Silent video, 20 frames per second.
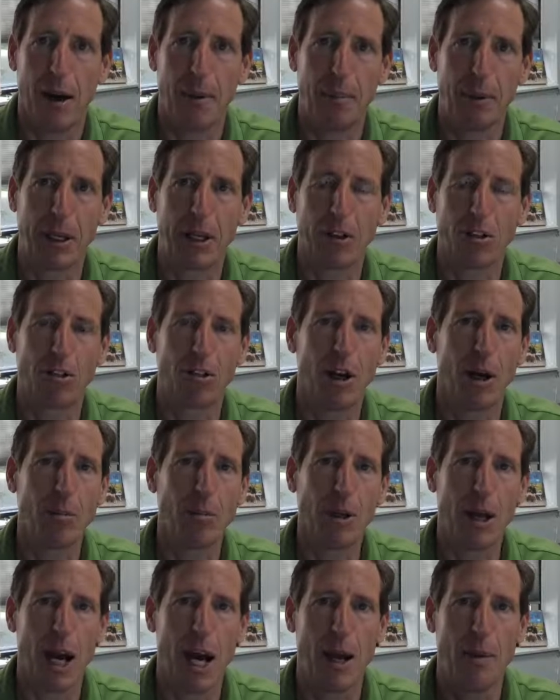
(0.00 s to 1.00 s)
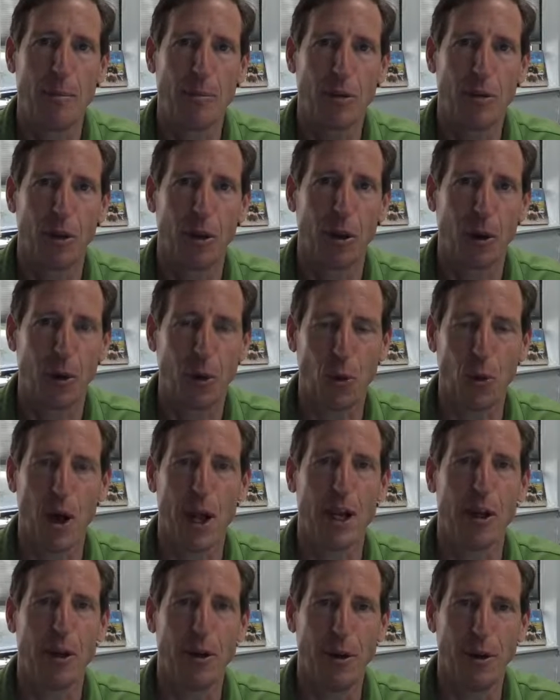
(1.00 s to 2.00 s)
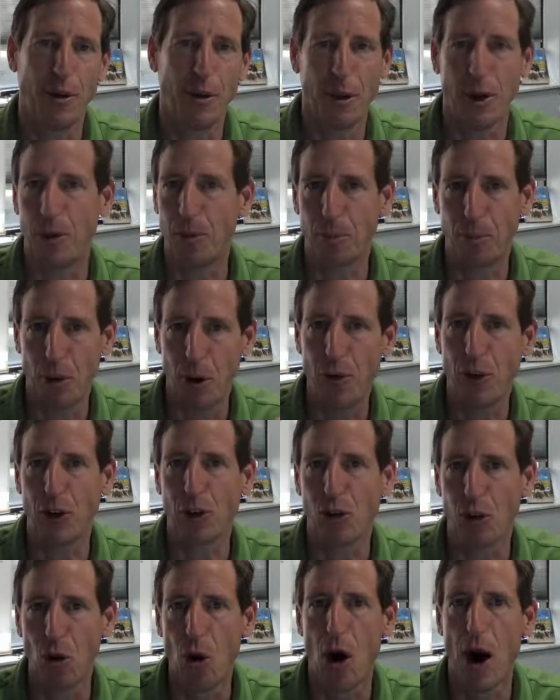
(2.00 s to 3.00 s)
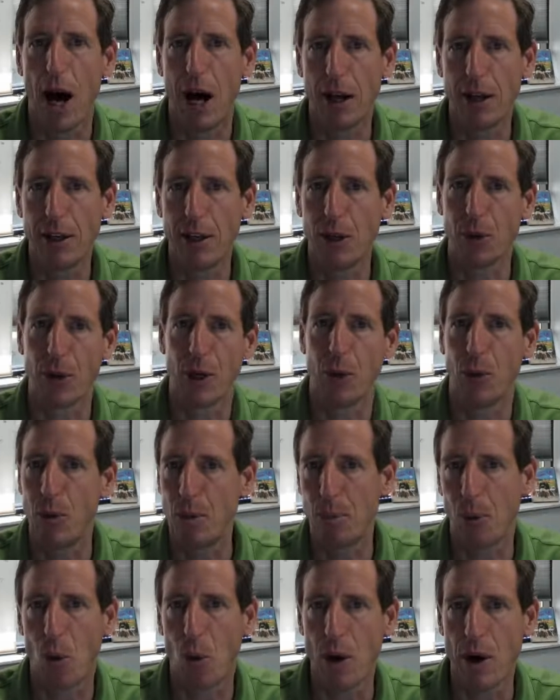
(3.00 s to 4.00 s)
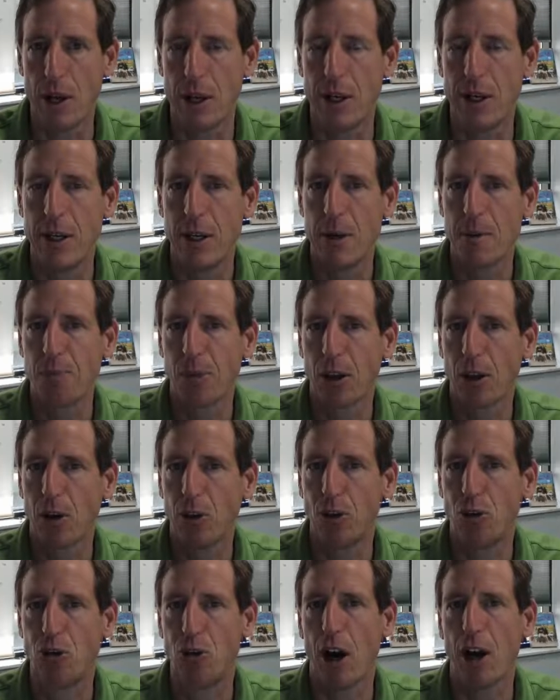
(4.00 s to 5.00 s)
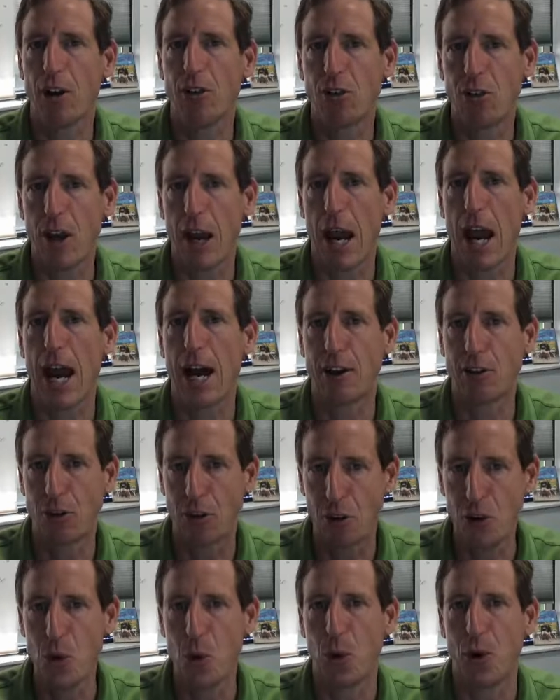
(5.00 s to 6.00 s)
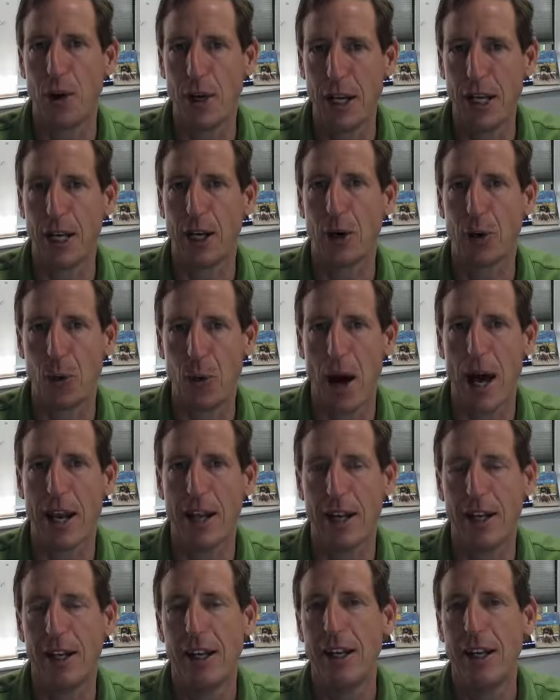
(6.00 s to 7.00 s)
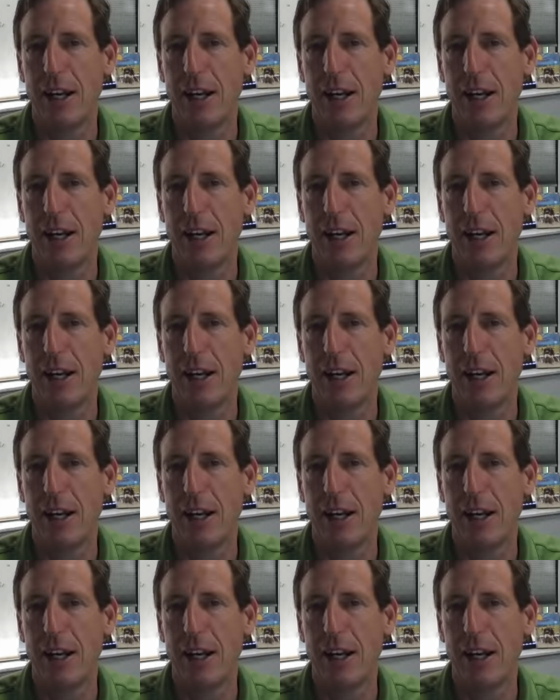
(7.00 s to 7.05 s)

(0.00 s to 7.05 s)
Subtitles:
because sometimes the credit, Murphy's Law, it'll get reported just as you were needing credit,